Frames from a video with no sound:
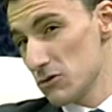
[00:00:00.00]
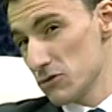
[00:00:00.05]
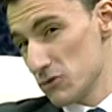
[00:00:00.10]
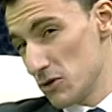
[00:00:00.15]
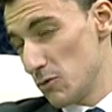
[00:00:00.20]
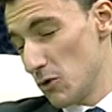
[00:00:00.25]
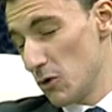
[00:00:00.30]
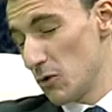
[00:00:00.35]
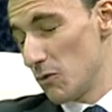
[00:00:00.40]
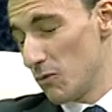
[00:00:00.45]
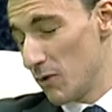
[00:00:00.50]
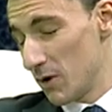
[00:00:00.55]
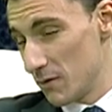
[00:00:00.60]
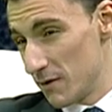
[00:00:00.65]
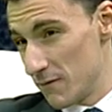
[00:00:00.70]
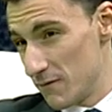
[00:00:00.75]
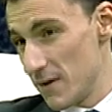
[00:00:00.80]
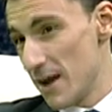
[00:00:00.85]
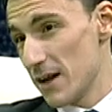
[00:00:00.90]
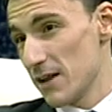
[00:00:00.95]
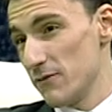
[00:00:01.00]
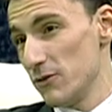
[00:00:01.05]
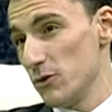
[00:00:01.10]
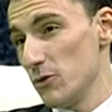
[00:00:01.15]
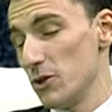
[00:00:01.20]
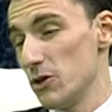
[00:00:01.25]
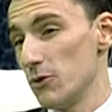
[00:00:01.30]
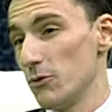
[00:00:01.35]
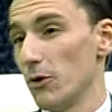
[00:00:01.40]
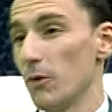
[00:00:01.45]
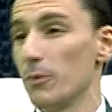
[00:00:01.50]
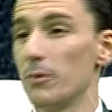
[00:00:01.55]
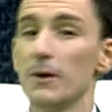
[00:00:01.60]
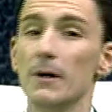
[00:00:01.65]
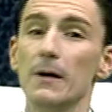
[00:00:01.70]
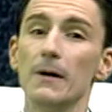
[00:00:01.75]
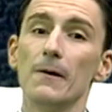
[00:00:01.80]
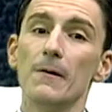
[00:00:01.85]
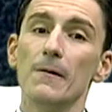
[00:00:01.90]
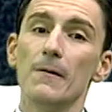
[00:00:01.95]
also among one of the very few in Europe.
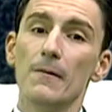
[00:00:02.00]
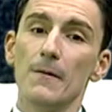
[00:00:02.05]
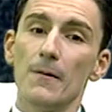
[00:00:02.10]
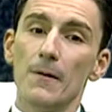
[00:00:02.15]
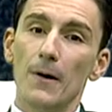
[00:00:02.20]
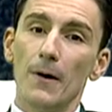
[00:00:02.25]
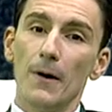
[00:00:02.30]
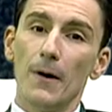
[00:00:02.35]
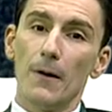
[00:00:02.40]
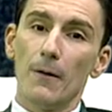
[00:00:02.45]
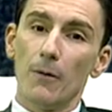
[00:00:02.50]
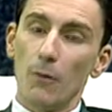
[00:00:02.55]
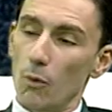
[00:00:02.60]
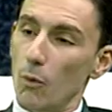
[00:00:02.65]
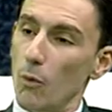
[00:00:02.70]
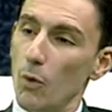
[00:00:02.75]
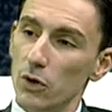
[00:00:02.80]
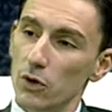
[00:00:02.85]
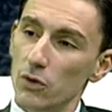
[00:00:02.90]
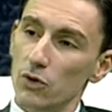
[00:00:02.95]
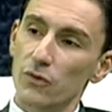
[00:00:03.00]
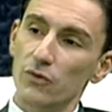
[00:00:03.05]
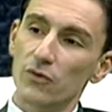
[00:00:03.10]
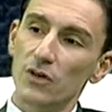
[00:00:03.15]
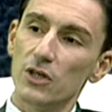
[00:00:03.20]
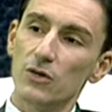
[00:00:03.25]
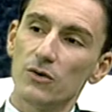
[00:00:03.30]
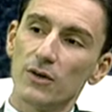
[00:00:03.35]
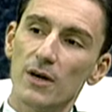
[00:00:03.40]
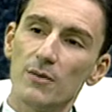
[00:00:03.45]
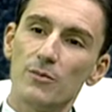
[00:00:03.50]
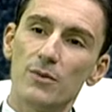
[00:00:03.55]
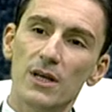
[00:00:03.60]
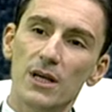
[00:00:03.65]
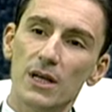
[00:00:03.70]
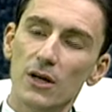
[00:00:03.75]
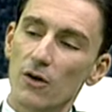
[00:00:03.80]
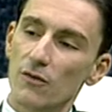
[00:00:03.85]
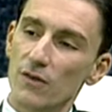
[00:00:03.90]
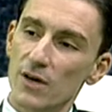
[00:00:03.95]
What do you think you can
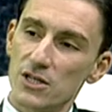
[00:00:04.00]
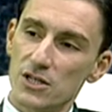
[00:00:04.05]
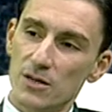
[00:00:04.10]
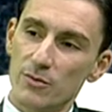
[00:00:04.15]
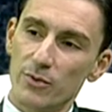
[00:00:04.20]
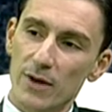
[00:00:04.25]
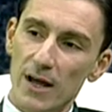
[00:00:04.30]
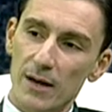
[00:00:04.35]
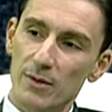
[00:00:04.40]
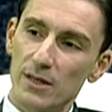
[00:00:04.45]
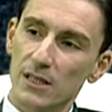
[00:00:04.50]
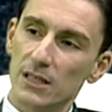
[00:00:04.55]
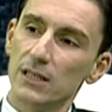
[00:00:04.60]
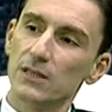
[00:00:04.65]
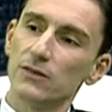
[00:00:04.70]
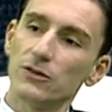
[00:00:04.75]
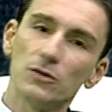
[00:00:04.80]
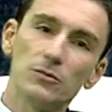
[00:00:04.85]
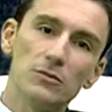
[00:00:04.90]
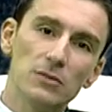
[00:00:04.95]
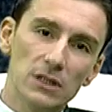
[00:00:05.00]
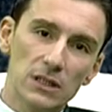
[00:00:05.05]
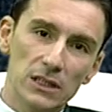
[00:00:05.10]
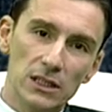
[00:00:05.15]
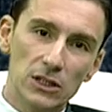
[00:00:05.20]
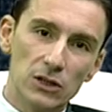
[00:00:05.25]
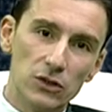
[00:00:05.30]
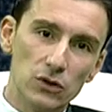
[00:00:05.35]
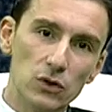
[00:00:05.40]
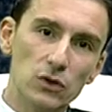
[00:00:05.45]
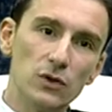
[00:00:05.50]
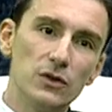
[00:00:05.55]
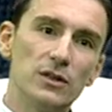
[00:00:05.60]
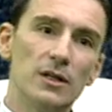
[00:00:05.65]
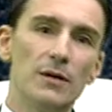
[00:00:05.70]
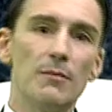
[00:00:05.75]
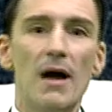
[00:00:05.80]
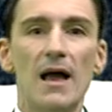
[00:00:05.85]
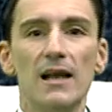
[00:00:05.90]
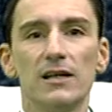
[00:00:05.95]
bring of Asian pragmatism into
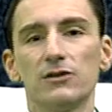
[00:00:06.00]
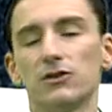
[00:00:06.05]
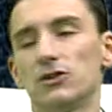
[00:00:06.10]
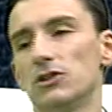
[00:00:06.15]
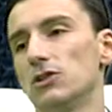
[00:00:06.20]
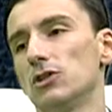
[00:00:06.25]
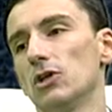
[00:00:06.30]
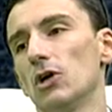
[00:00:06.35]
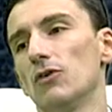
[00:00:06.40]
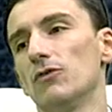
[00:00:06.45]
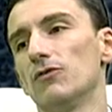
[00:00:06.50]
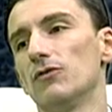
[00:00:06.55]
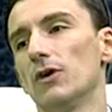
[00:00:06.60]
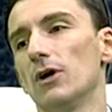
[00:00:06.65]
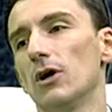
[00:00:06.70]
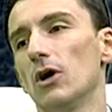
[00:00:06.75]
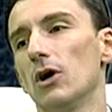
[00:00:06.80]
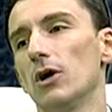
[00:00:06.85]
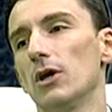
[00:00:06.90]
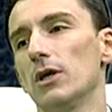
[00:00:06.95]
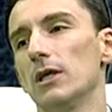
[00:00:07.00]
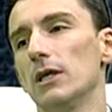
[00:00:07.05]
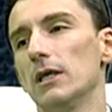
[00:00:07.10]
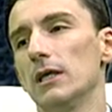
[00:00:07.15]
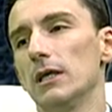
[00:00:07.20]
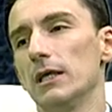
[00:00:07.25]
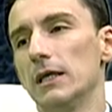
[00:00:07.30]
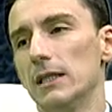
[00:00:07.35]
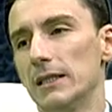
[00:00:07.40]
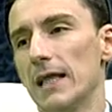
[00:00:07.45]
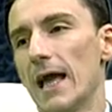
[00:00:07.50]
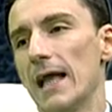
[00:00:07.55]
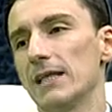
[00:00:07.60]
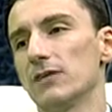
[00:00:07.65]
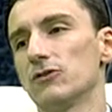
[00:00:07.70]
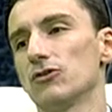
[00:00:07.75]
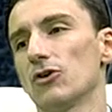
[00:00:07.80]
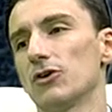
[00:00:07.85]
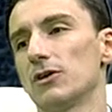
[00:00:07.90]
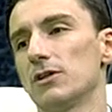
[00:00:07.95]
the balance sheet of
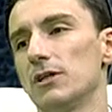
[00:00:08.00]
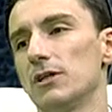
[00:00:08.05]
Italian soccer